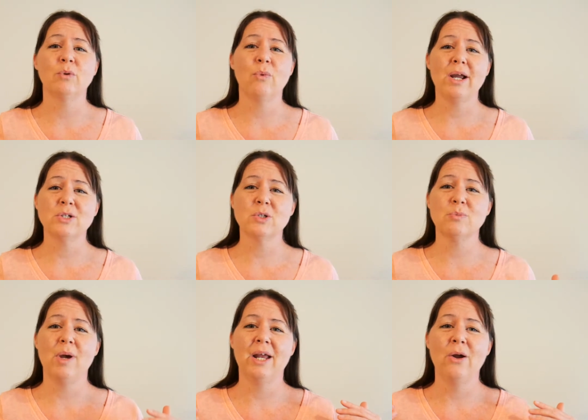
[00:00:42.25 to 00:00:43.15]
The
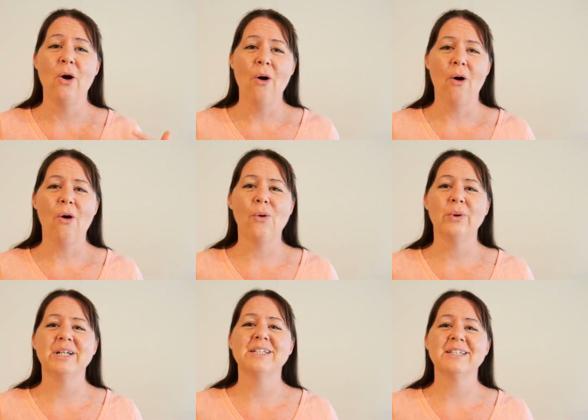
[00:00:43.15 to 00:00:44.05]
righteous man
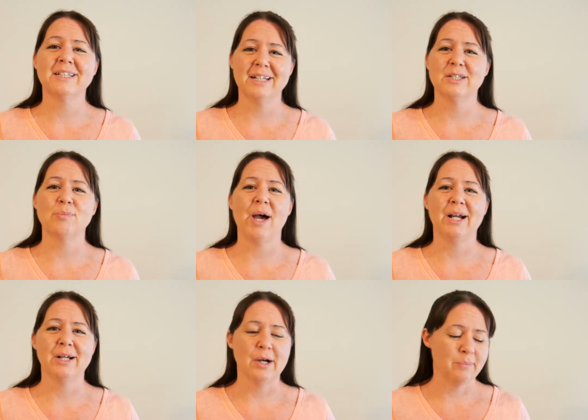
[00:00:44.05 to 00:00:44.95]
always gets
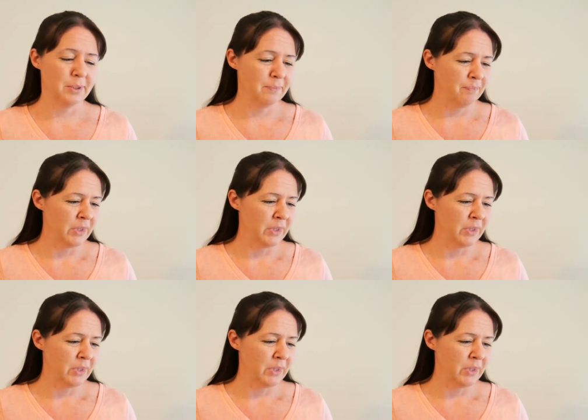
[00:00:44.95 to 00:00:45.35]
back up.